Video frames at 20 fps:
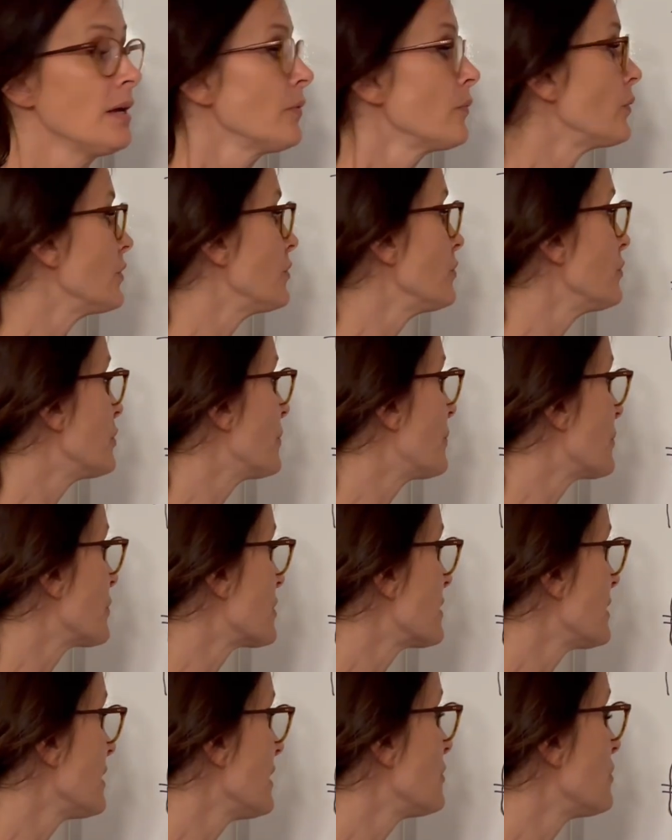We do the
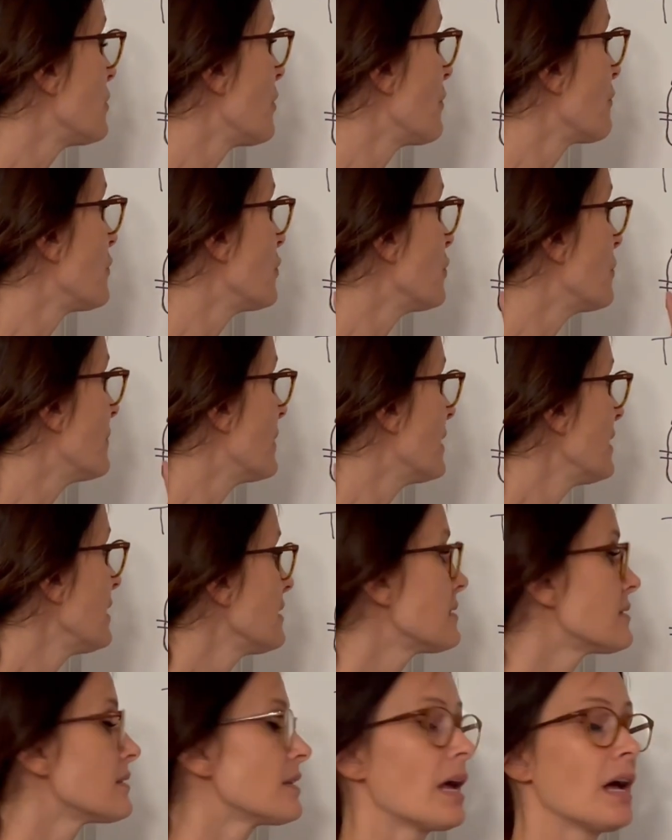procedure a few
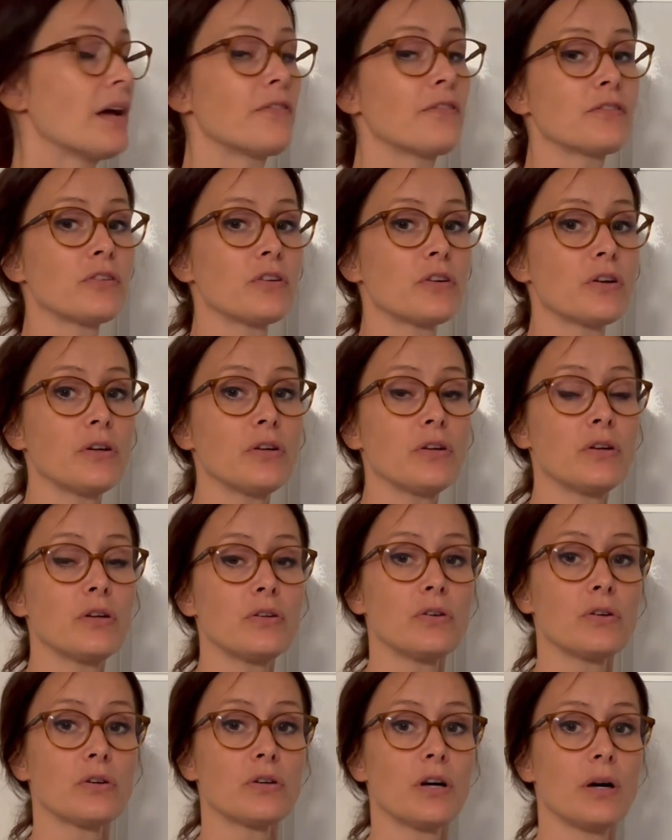minutes, and after
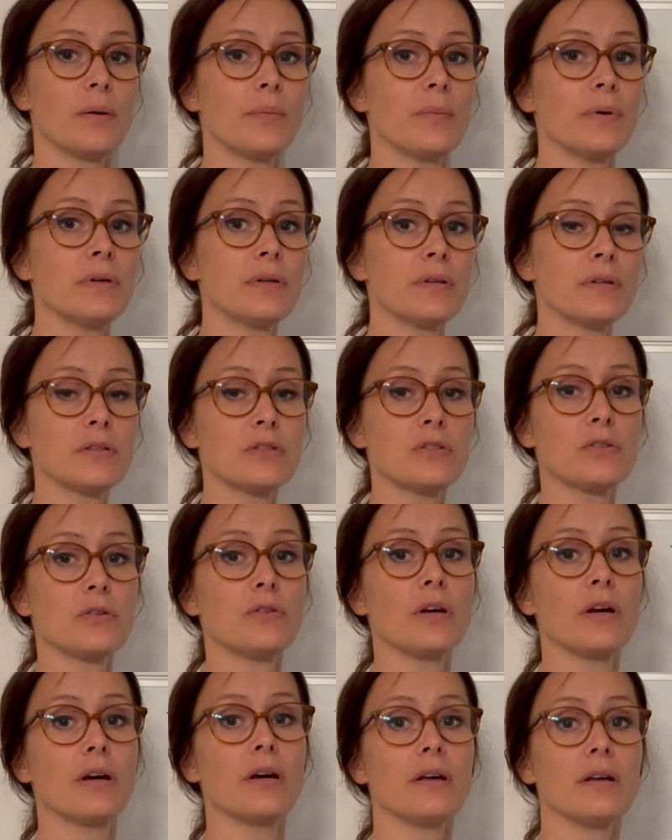you come to
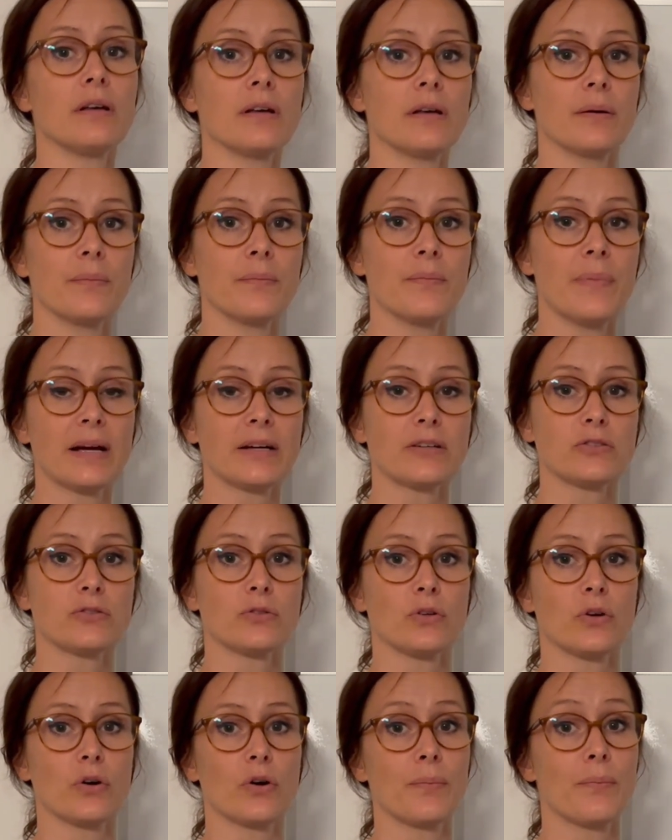the back
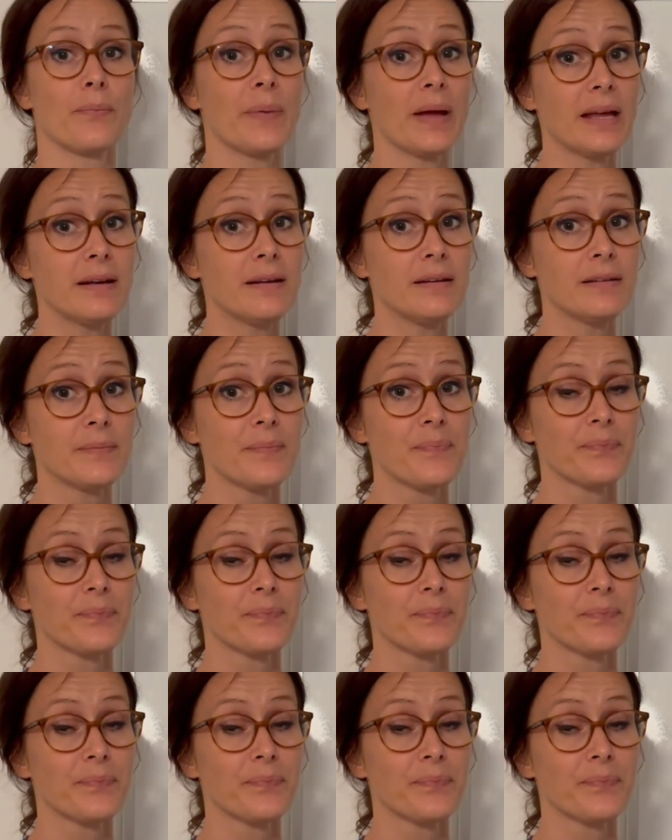to your bed,